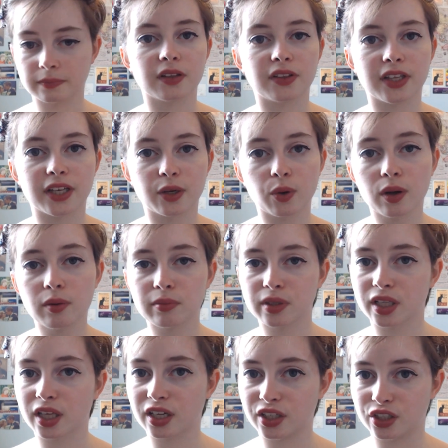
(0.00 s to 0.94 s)
The
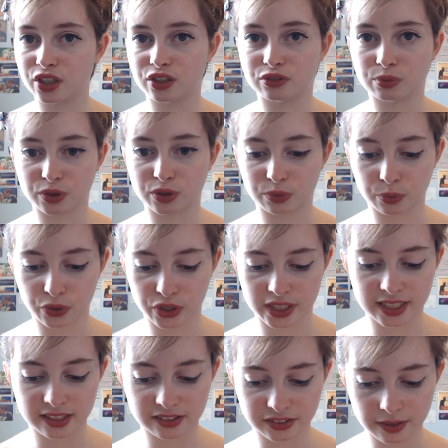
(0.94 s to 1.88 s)
equipment that I used was
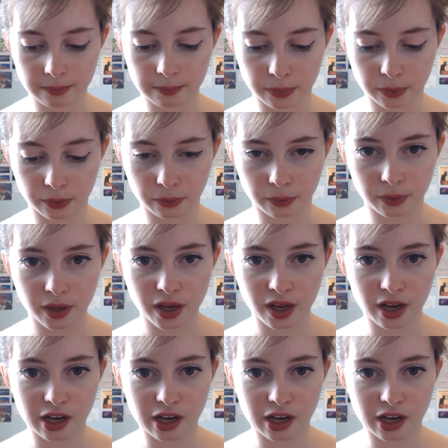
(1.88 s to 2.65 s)
pretty simple.